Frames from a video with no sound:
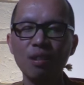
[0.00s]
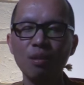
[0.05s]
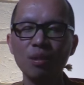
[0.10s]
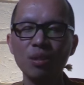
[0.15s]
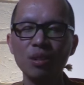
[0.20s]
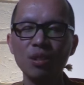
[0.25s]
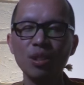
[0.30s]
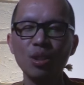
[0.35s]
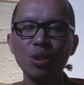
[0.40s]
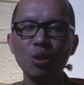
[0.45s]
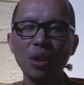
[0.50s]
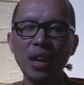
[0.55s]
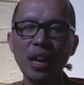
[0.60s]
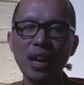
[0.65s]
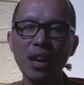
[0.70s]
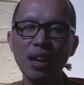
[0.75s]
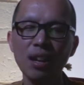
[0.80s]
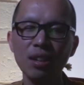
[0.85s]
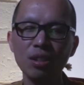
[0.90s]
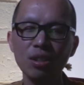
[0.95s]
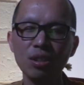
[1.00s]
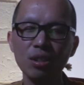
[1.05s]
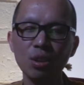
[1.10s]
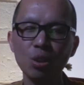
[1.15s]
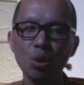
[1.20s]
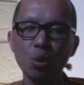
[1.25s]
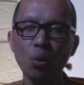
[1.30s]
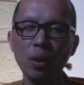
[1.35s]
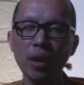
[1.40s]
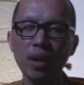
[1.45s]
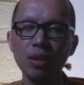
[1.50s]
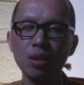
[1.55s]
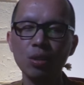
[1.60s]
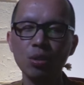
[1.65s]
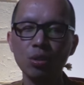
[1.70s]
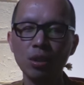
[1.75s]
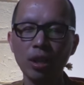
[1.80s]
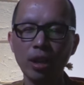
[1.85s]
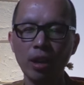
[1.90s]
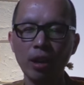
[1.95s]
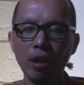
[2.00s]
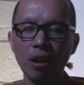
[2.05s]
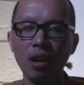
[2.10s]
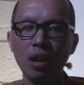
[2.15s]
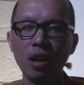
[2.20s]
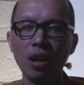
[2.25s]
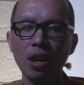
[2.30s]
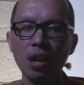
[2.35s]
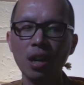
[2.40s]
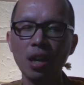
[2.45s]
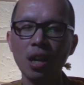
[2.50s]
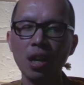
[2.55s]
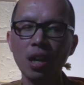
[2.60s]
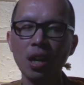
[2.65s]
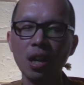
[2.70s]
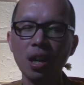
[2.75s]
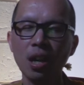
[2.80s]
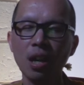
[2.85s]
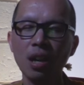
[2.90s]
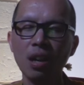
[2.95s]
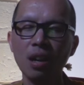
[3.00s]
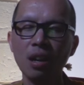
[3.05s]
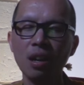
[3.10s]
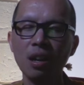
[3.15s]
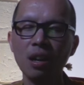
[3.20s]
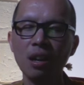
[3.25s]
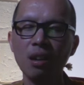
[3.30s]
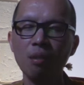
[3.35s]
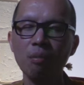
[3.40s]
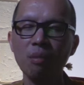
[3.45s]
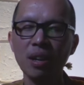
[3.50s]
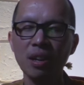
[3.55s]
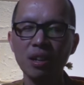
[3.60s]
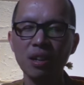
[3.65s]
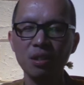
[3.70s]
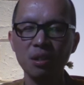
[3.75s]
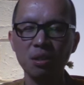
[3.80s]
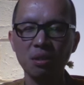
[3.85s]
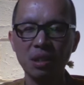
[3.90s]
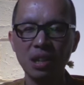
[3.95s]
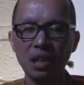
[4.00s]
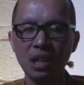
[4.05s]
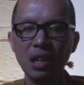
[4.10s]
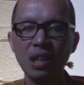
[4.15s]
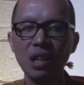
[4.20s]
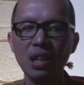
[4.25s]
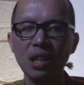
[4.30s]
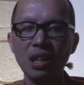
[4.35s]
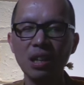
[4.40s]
Which is to age, to wear, to tear. But that's okay.